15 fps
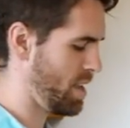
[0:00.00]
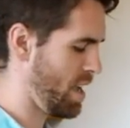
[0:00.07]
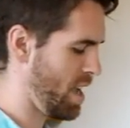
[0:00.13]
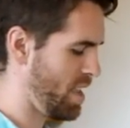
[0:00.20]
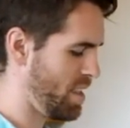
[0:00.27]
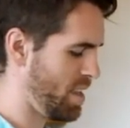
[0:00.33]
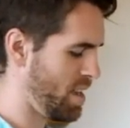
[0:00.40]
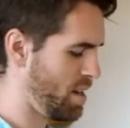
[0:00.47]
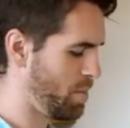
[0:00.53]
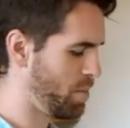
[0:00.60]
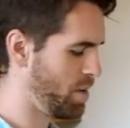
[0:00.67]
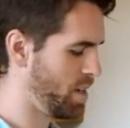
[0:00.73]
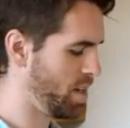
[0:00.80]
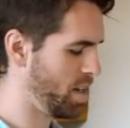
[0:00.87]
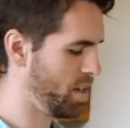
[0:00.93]
And then
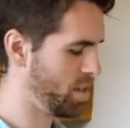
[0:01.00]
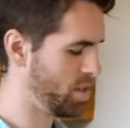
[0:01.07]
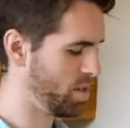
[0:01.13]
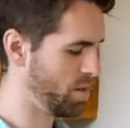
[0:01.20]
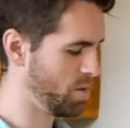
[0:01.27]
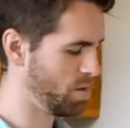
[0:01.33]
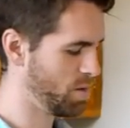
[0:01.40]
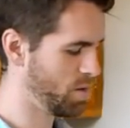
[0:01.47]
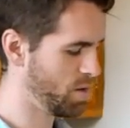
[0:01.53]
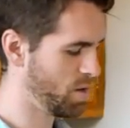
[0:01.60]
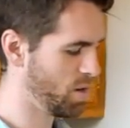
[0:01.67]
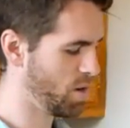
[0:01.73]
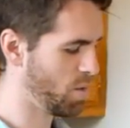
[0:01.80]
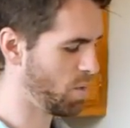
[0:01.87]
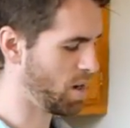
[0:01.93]
put it into
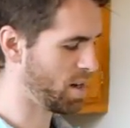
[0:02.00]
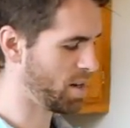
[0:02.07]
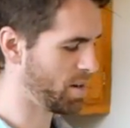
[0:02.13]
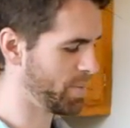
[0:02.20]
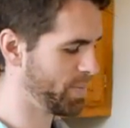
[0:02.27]
your water.